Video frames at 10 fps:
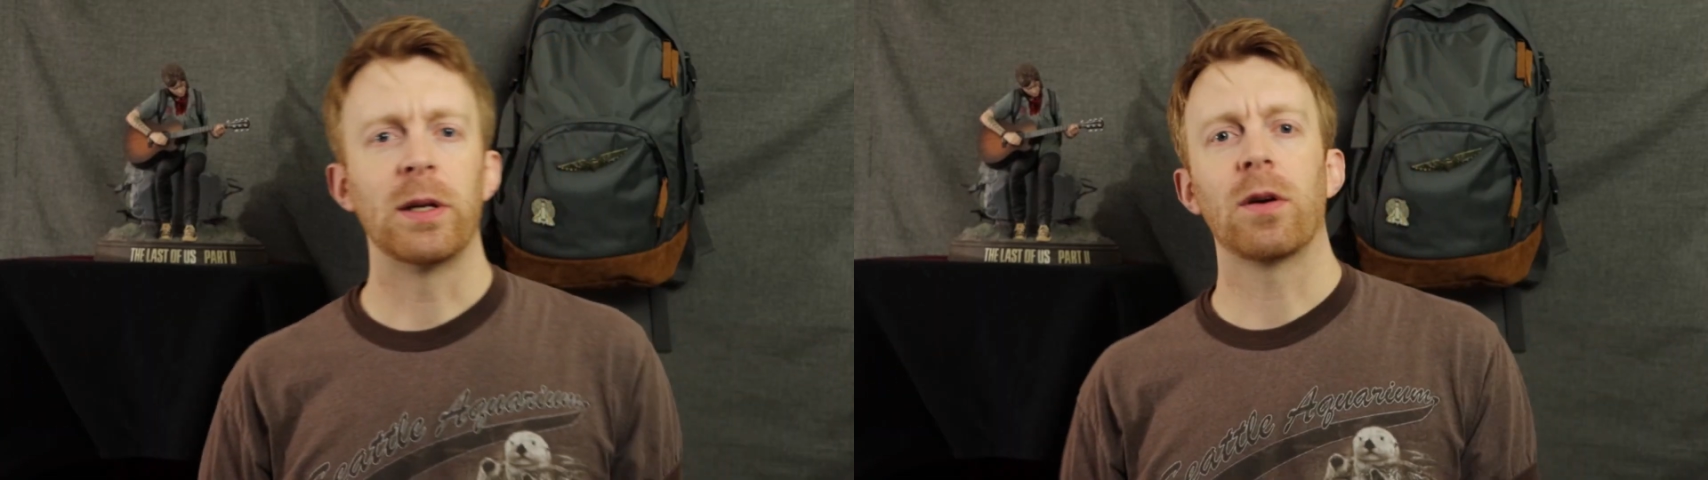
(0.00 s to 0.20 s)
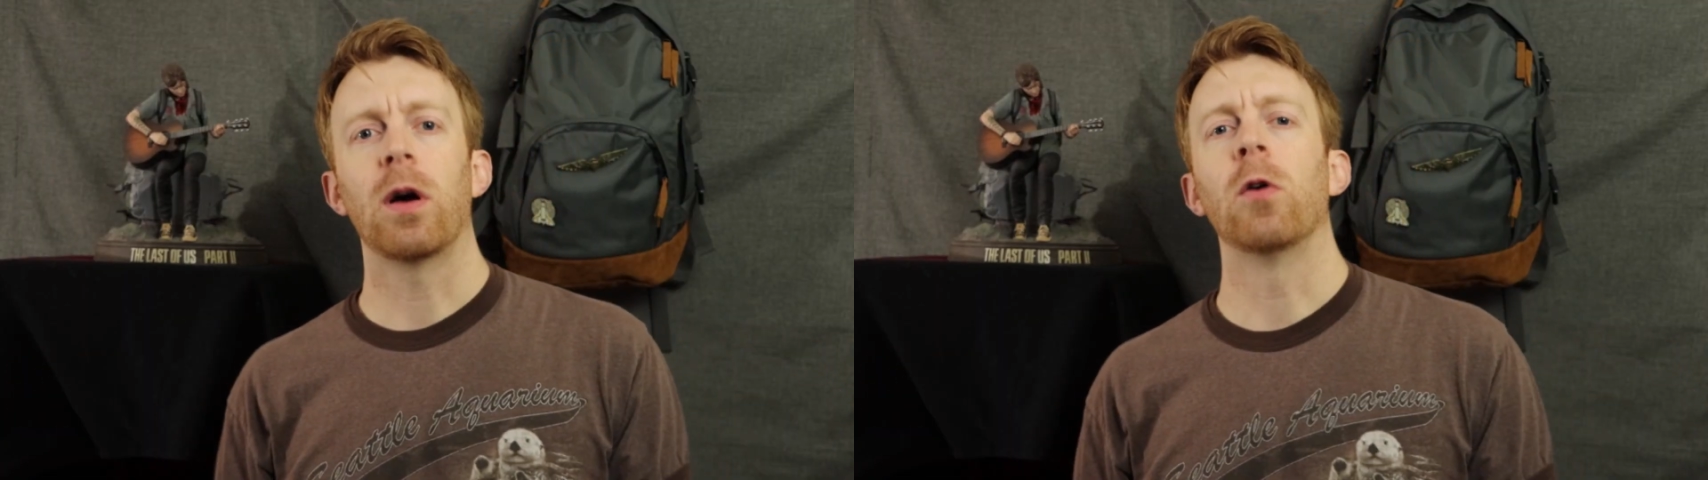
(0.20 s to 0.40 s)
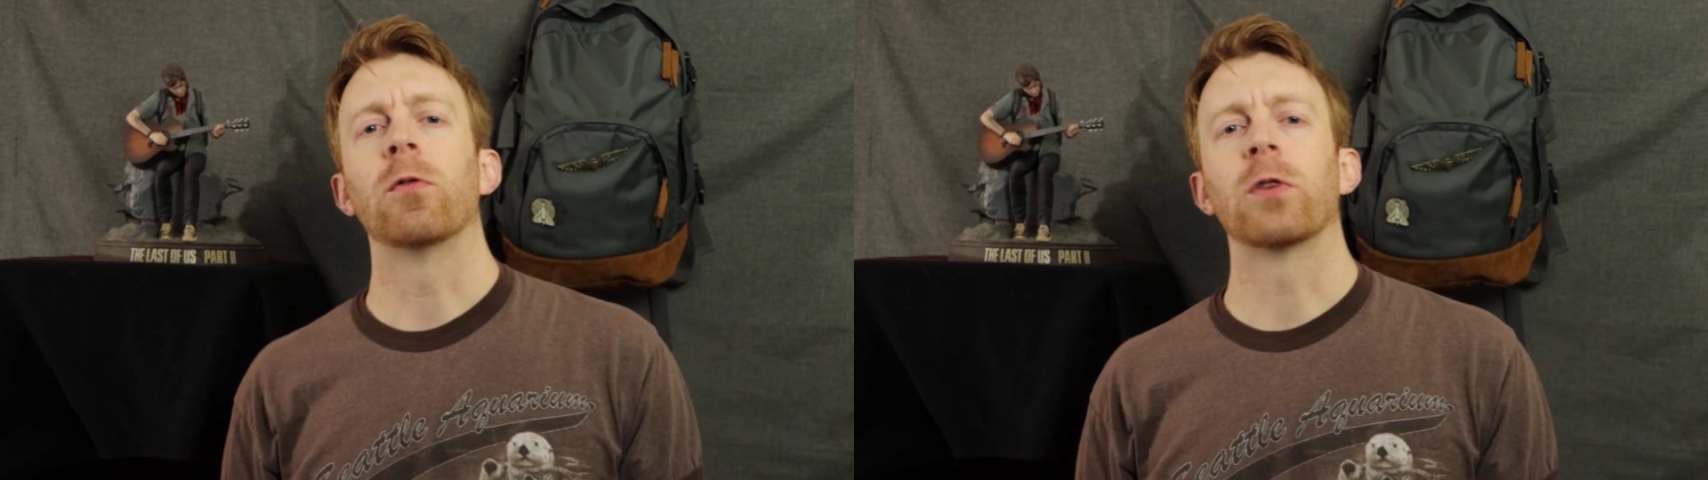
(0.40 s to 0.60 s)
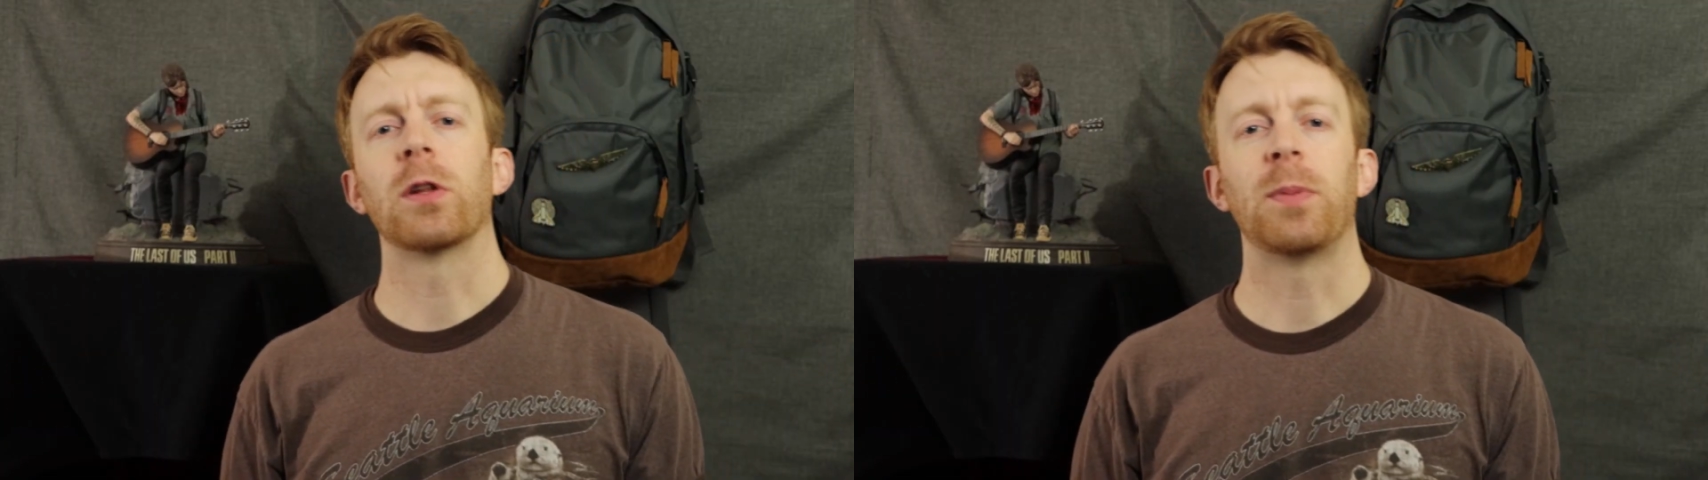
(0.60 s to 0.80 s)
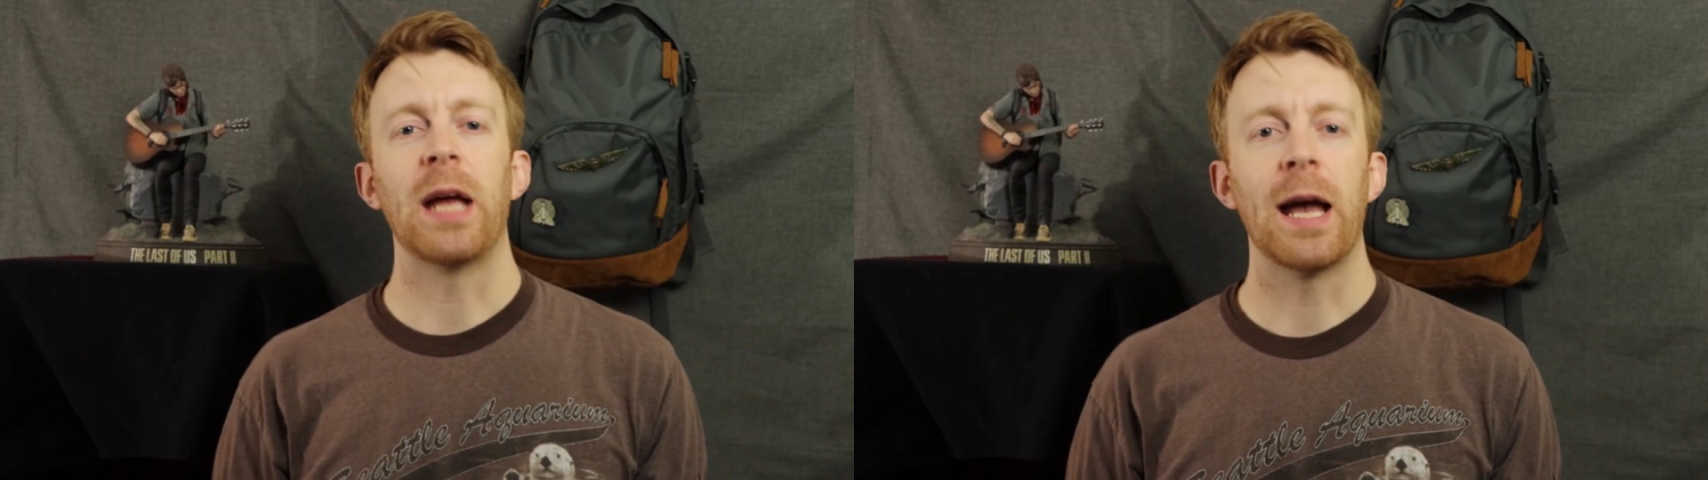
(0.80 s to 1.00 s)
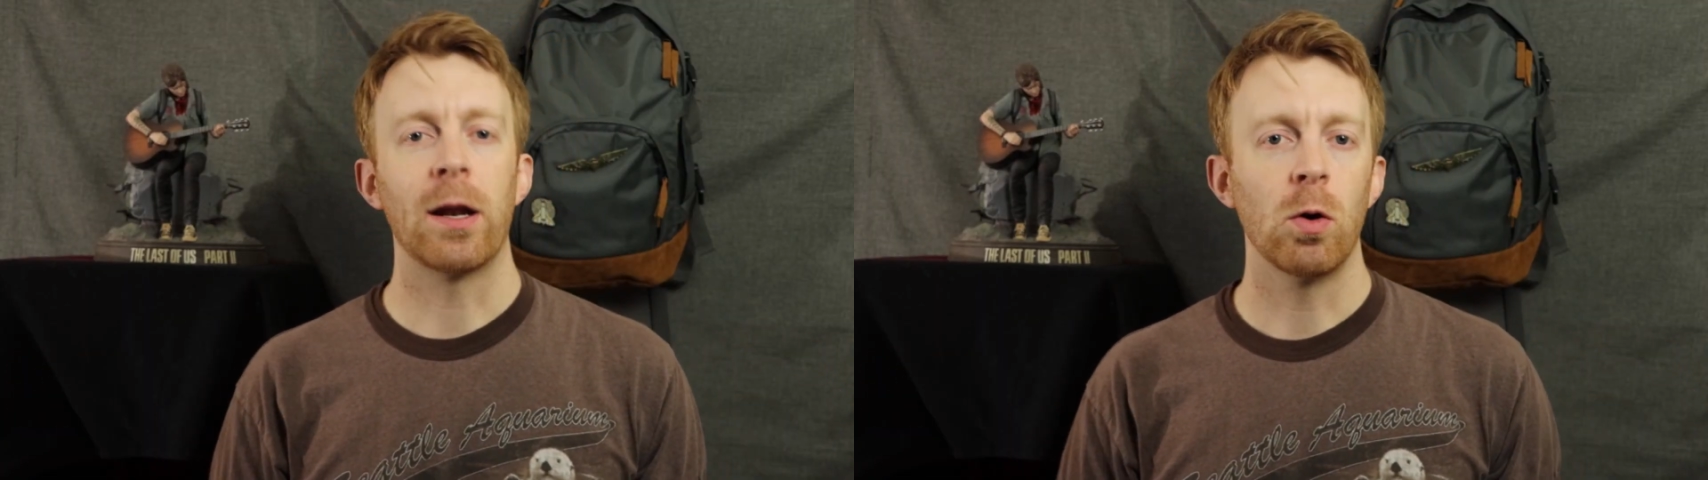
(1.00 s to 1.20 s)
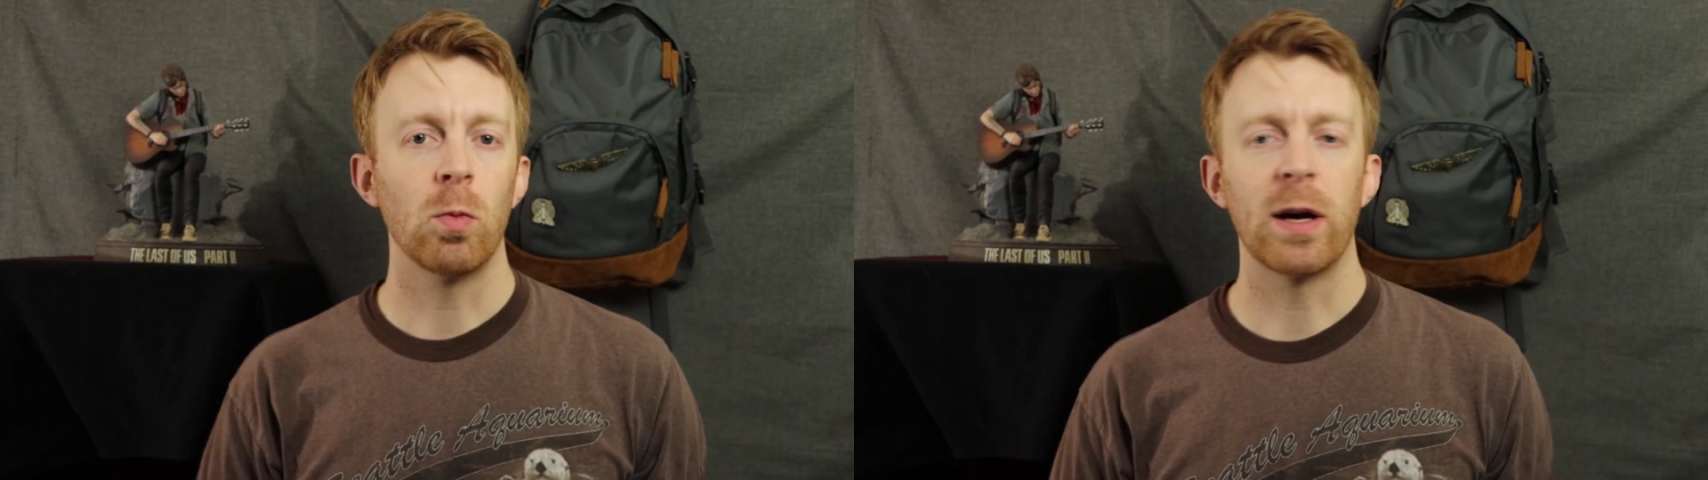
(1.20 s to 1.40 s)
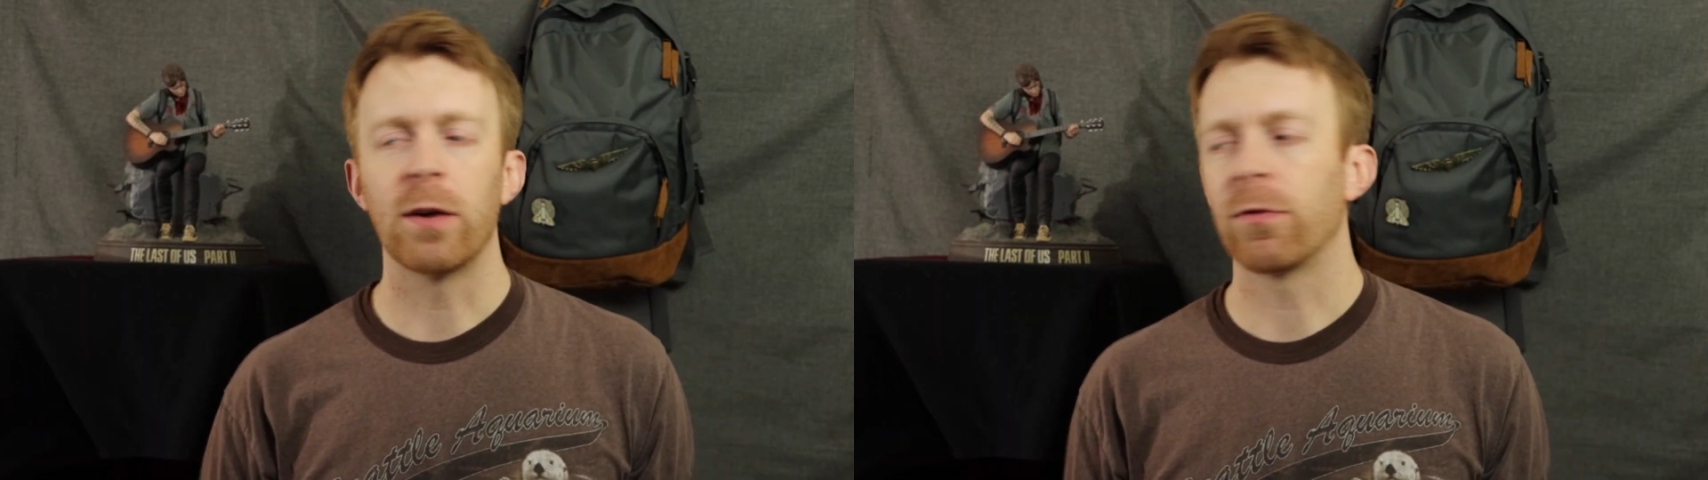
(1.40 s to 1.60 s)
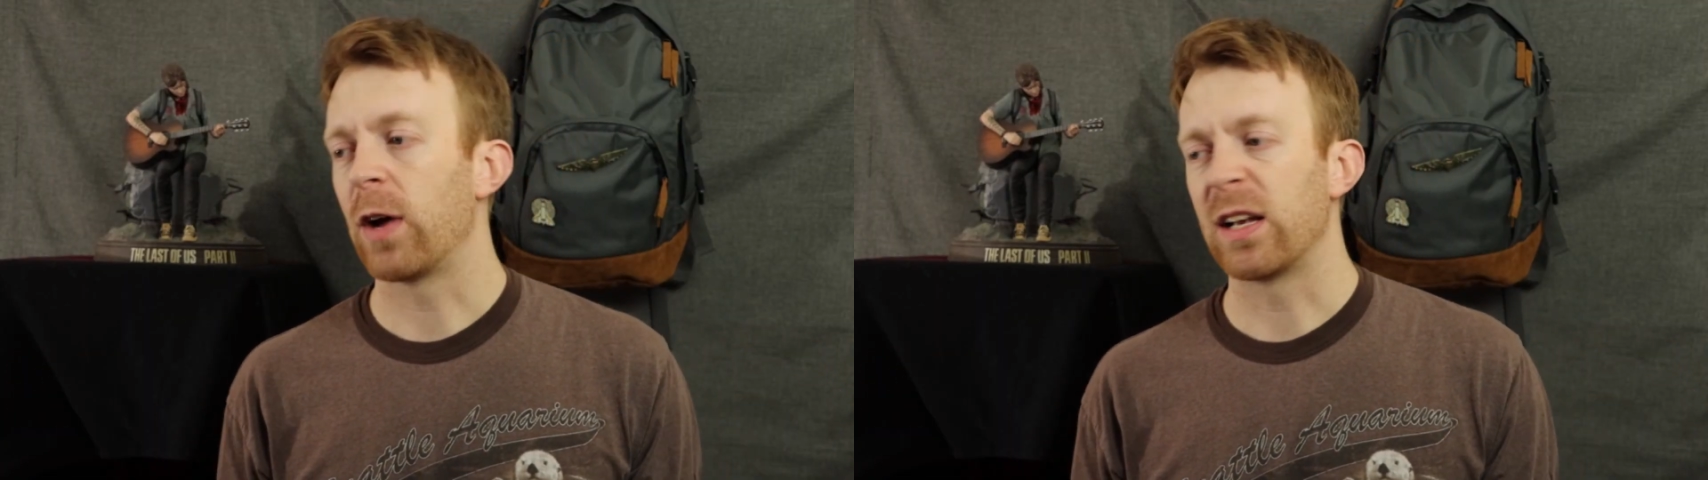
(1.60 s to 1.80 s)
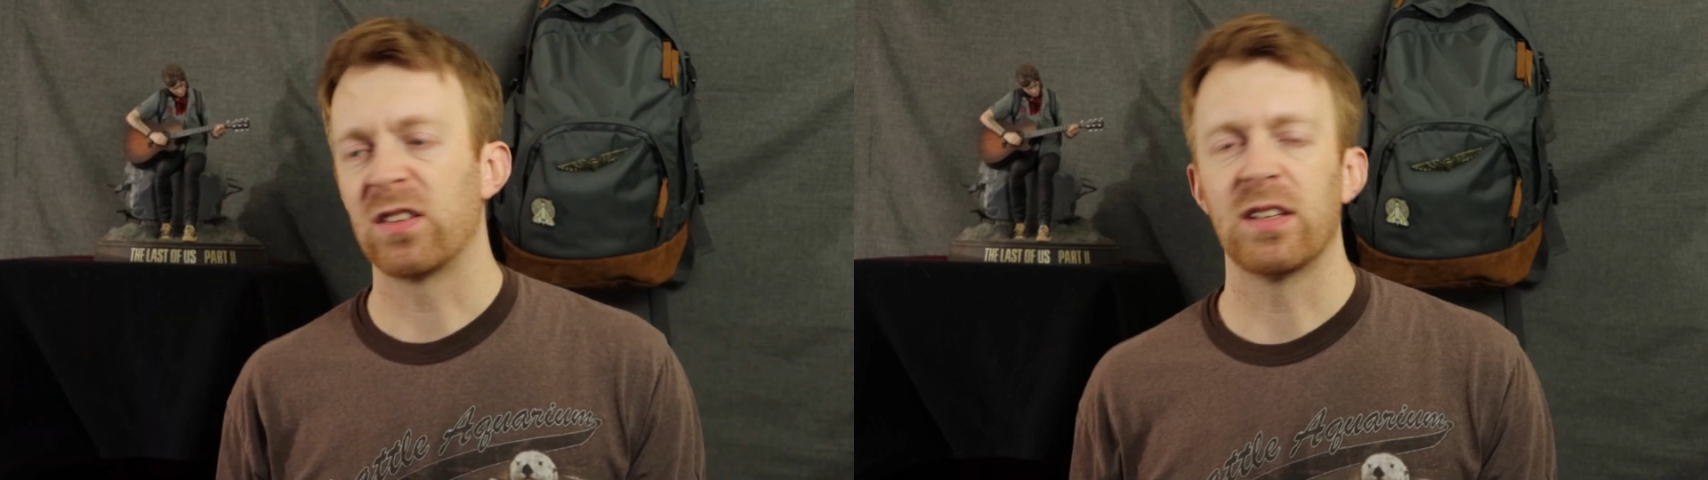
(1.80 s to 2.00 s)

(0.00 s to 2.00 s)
over the piano where Frank sits